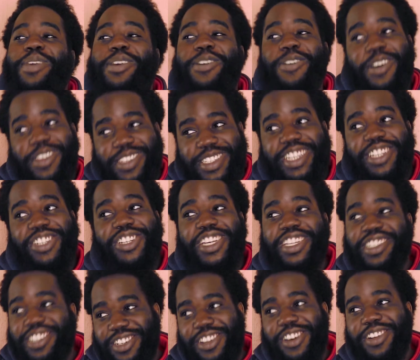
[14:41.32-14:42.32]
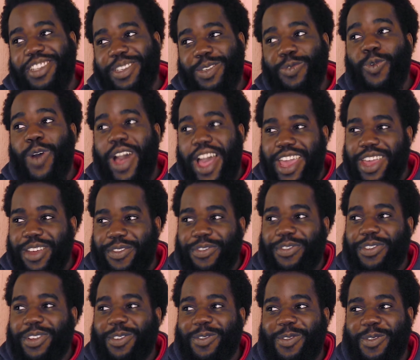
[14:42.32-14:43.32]
because he cheated on his
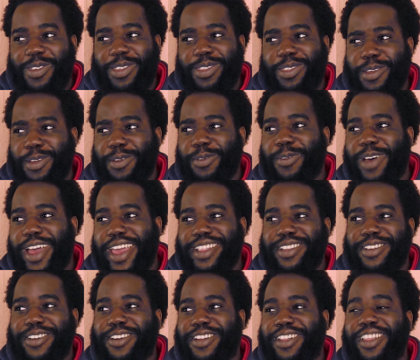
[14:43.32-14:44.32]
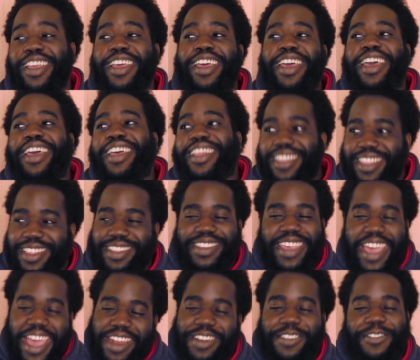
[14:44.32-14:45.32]
wife with a white girl. That's
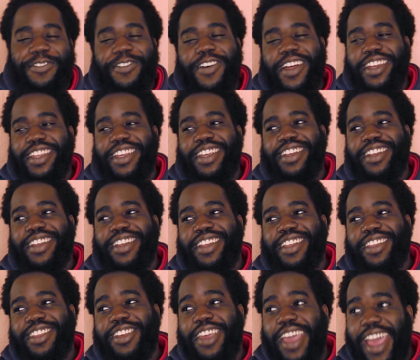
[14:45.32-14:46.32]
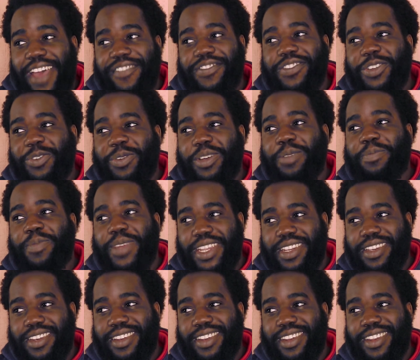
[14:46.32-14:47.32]
kind of funny, you have to
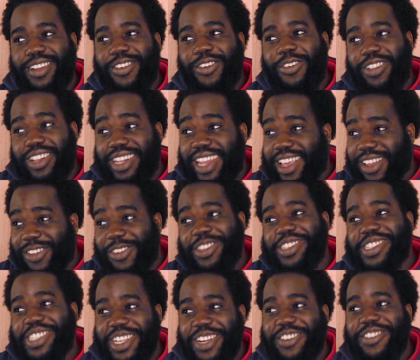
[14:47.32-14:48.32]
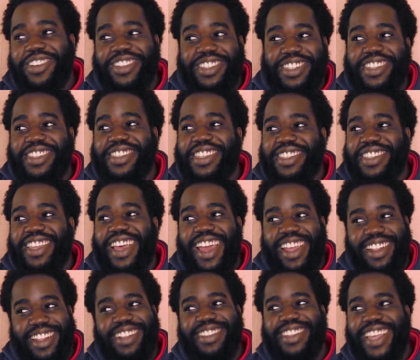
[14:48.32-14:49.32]
admit. All seriousness
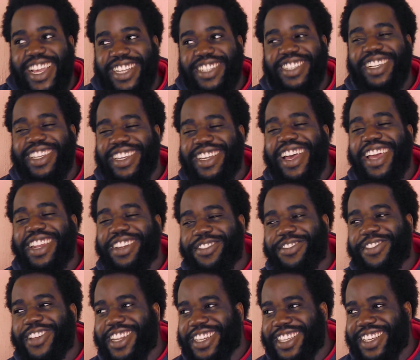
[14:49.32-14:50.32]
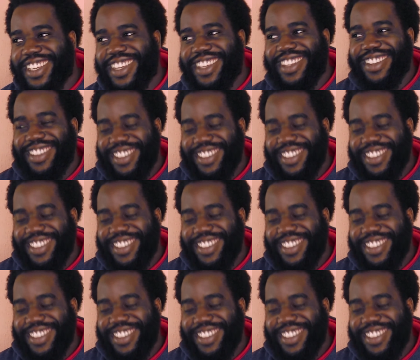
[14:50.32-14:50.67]
aside, that's actually kind of funny.